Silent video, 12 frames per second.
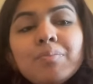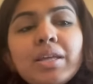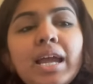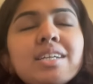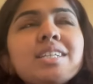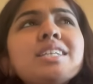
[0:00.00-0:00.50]
They
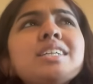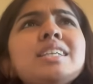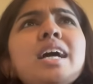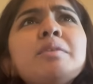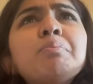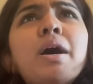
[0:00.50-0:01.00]
actually did
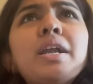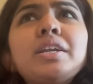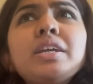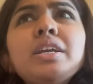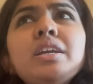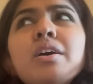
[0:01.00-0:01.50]
that
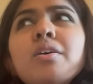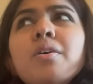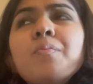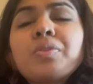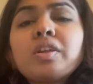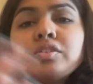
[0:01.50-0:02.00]
party,
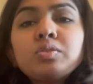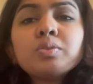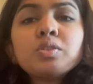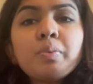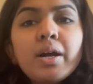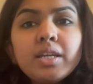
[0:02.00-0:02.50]

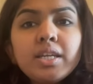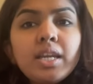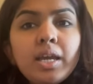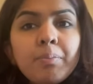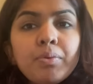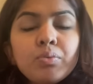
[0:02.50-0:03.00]
Christmas party
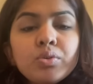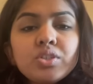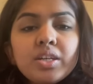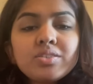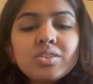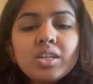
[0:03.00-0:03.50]
type it was
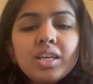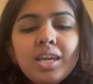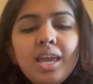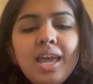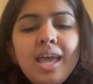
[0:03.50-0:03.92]
yesterday,